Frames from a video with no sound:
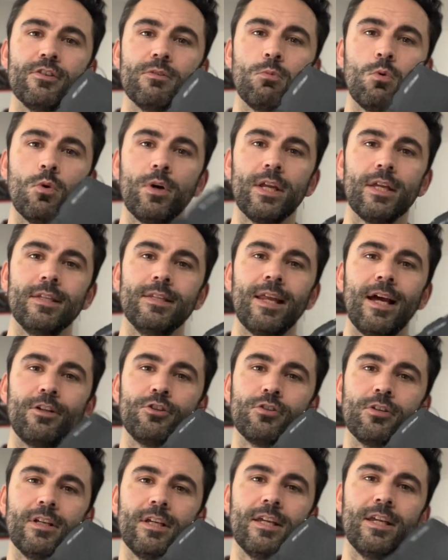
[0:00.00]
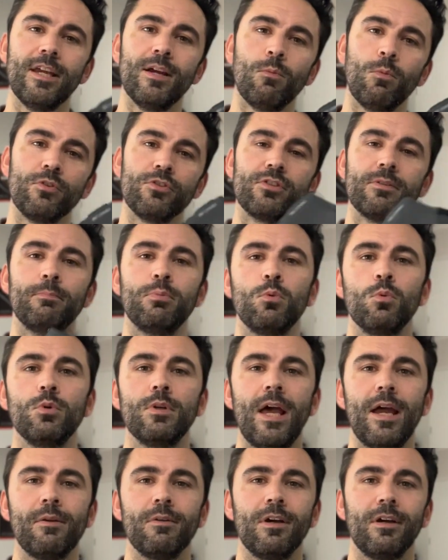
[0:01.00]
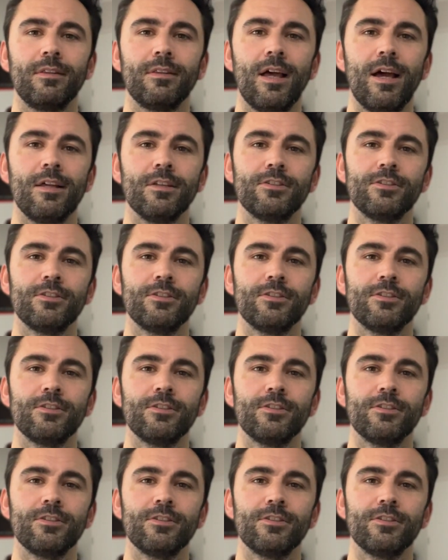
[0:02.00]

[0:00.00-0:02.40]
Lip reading: you're walking naturally, it wants to pull down like that.